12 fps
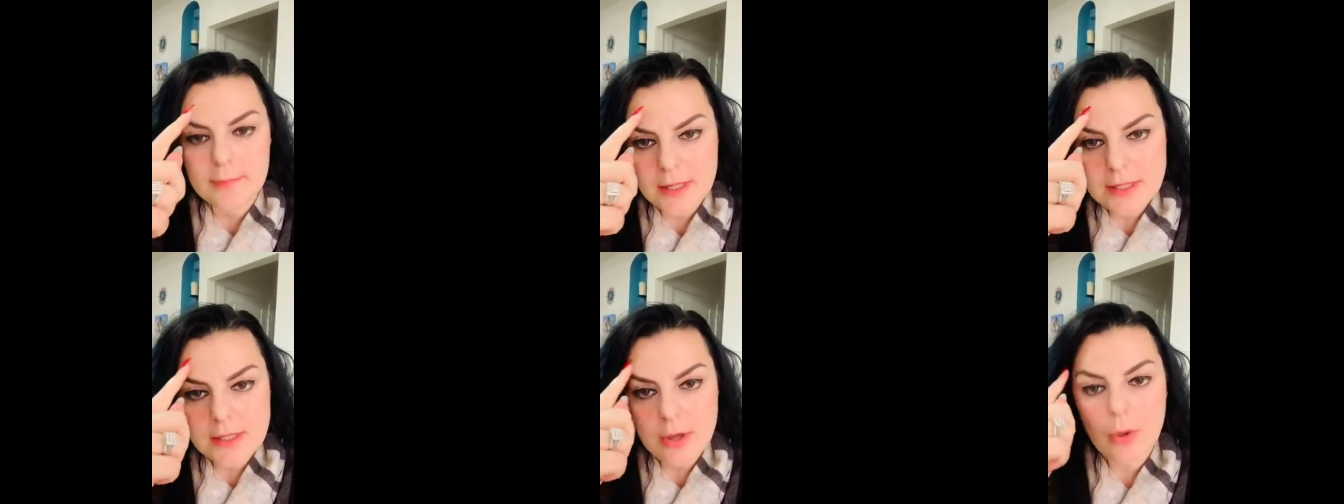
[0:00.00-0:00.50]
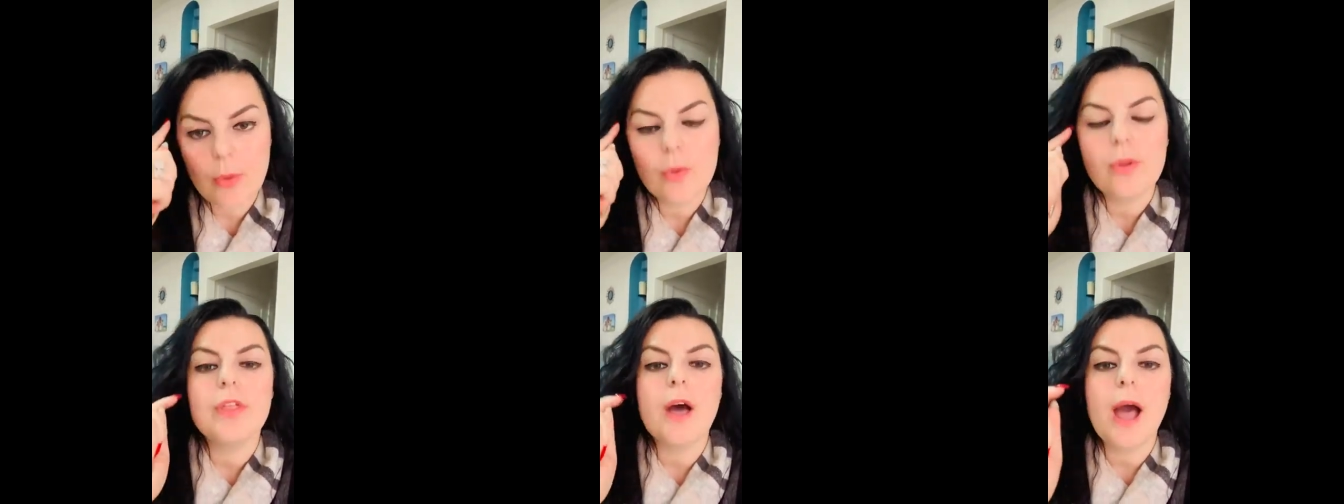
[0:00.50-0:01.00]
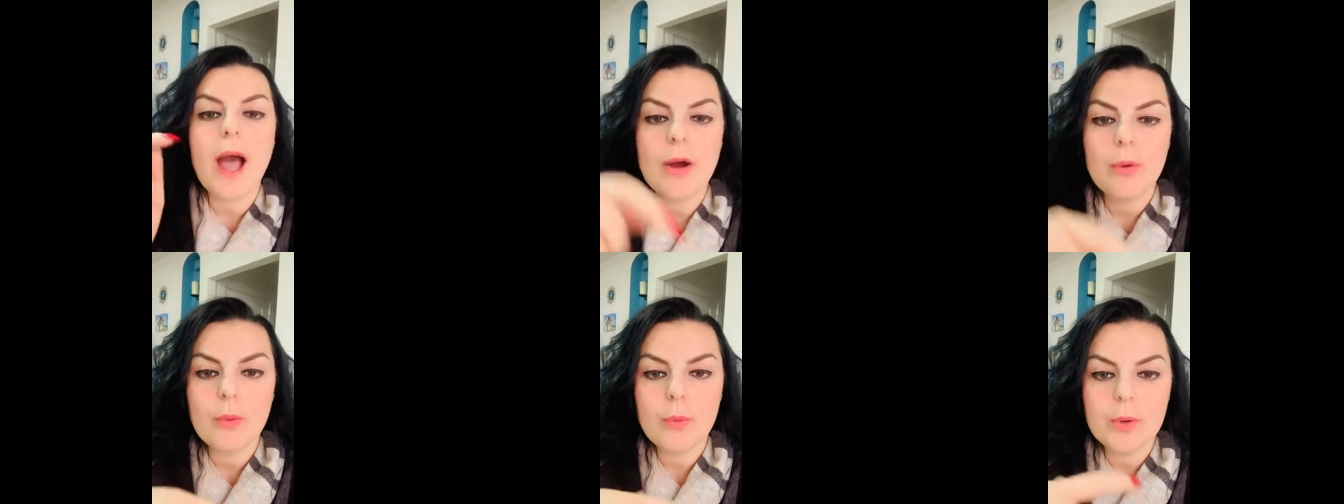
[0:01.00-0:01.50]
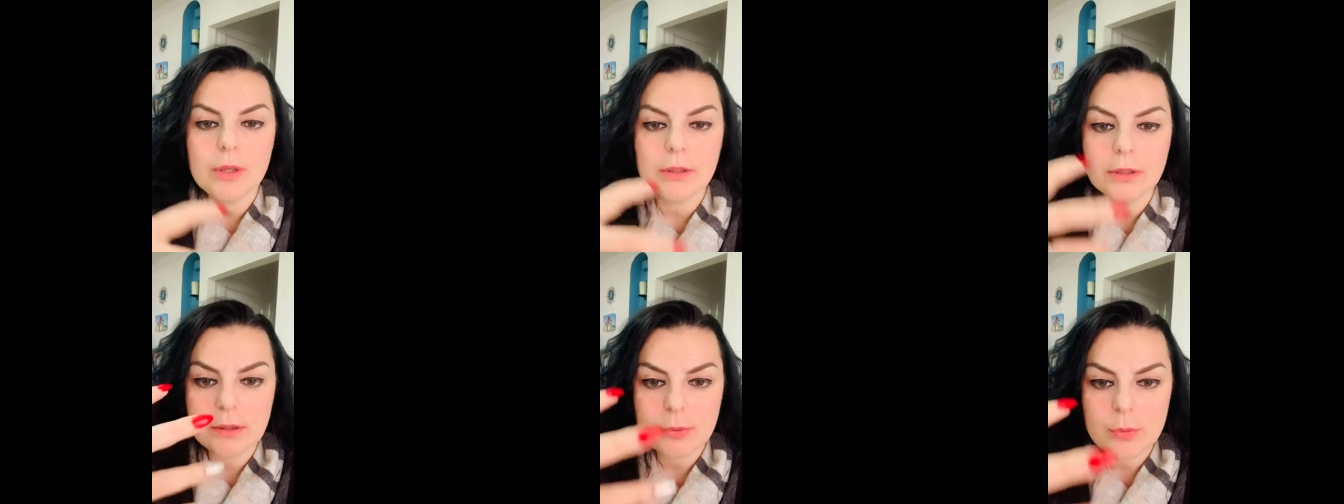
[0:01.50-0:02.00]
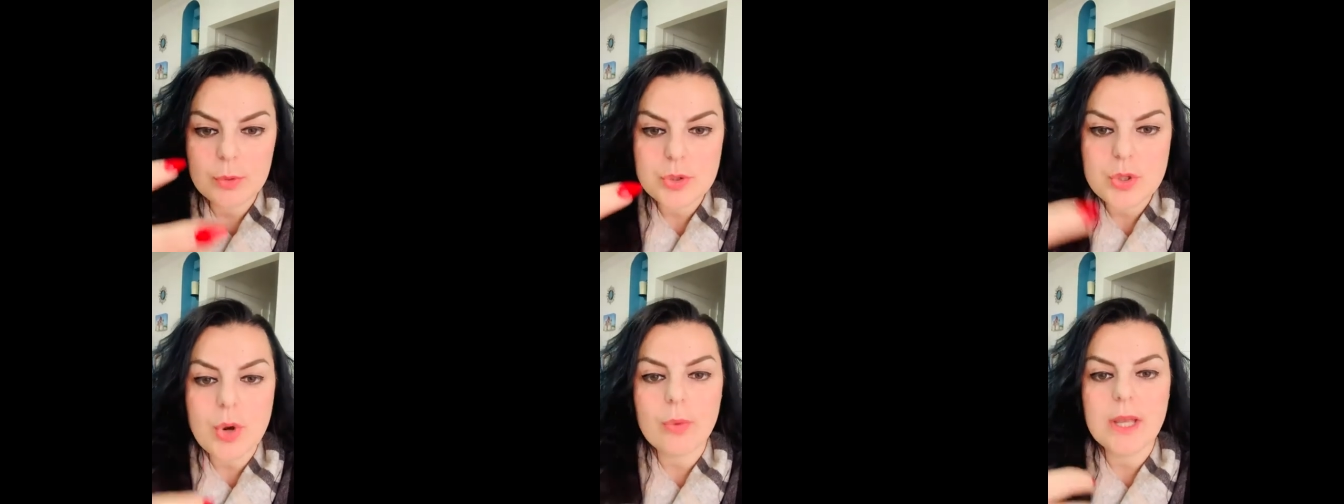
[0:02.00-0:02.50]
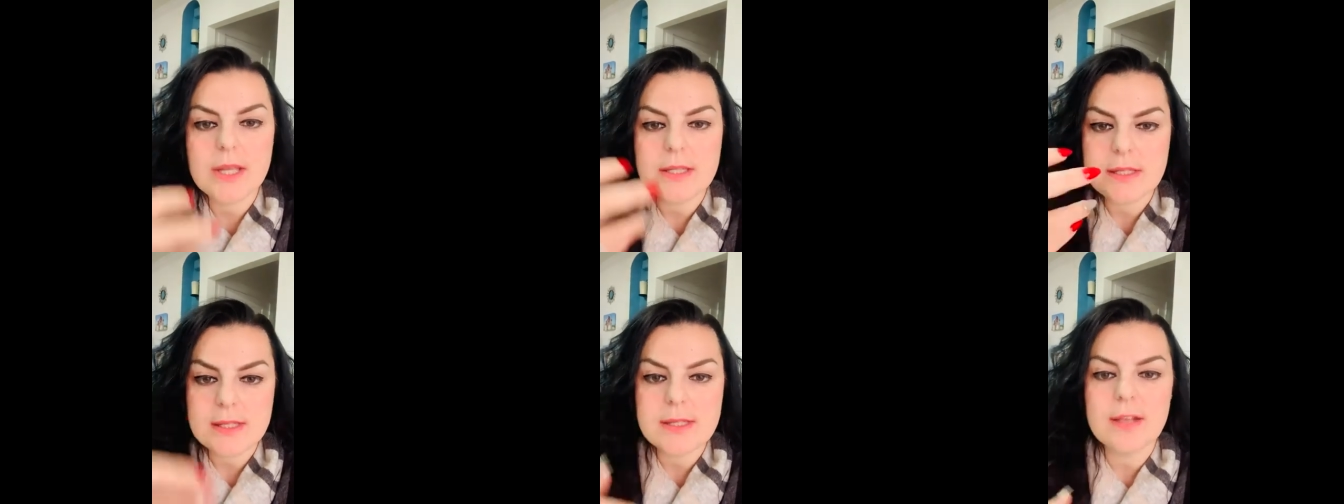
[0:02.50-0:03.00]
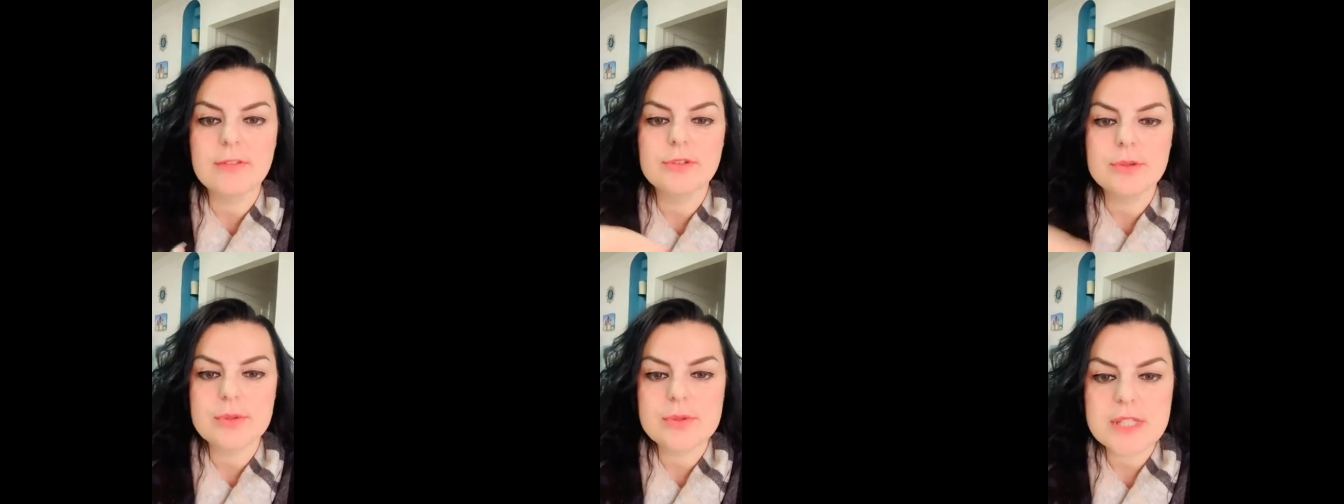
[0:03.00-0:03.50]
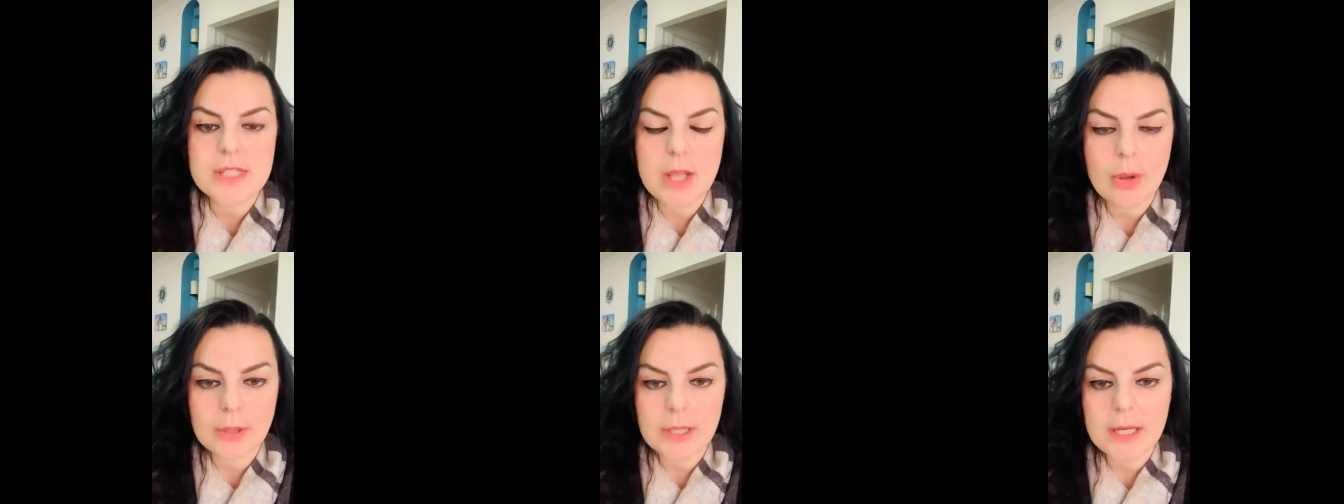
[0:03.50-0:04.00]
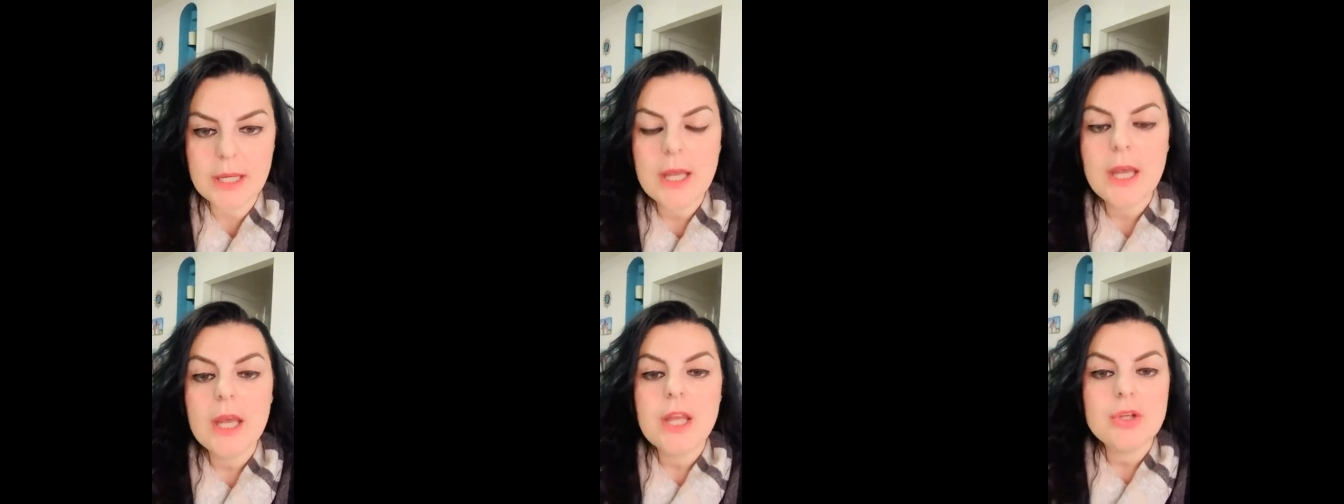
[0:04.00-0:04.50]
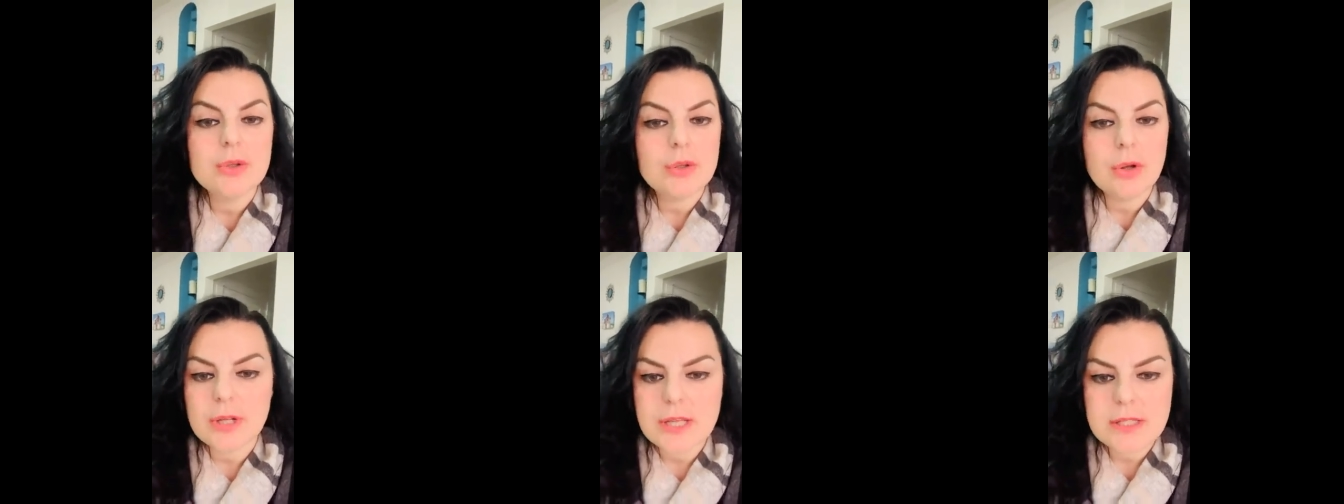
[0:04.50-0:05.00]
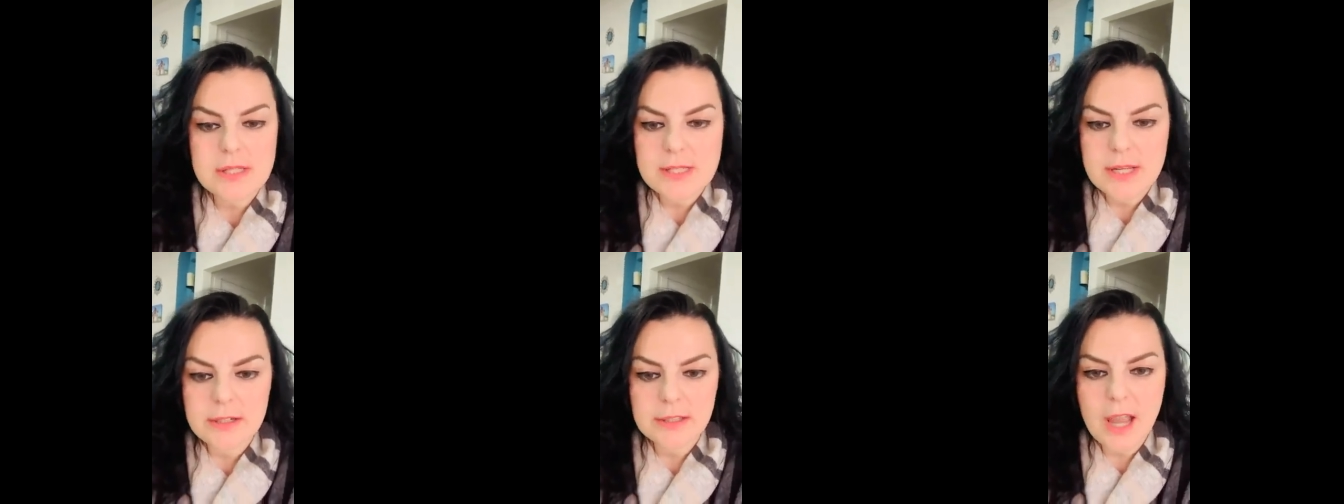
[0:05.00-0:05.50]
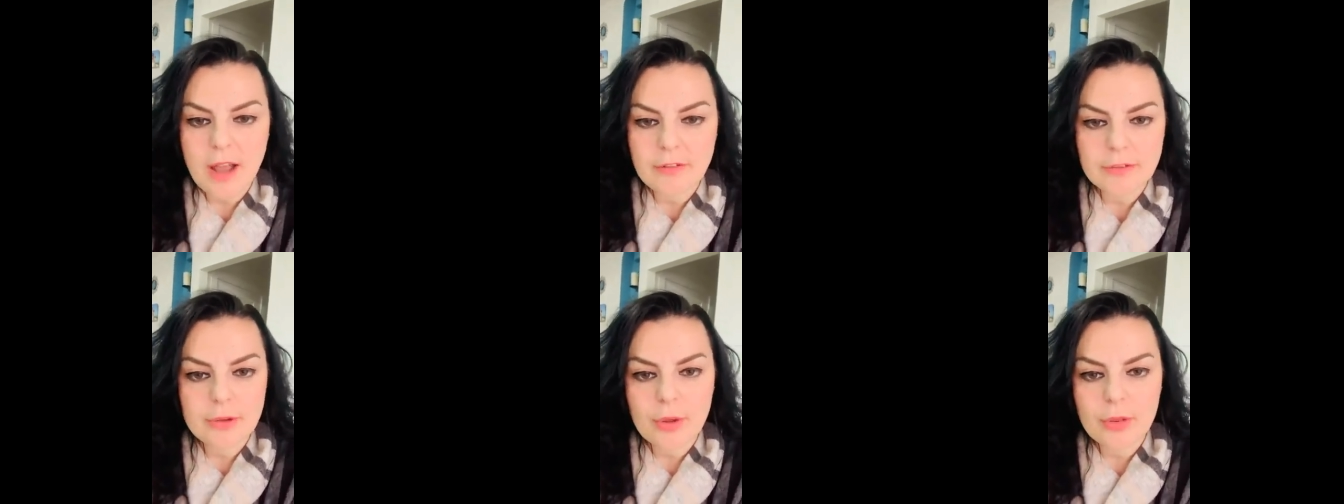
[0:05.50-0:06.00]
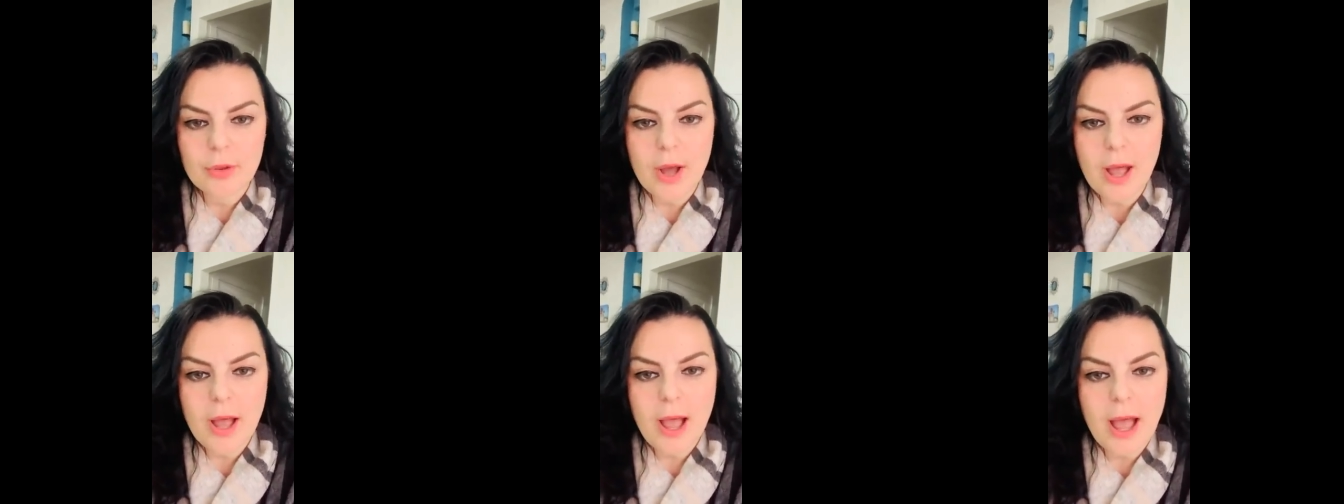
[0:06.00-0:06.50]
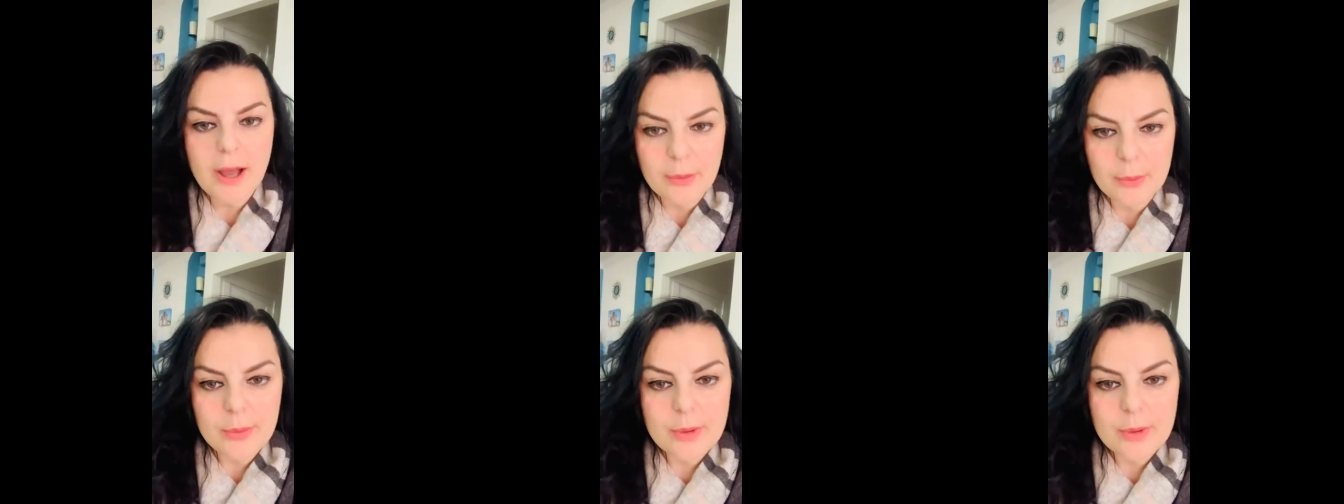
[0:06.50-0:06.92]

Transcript: So the how will showcase itself to you slowly. You don't necessarily have to know the how.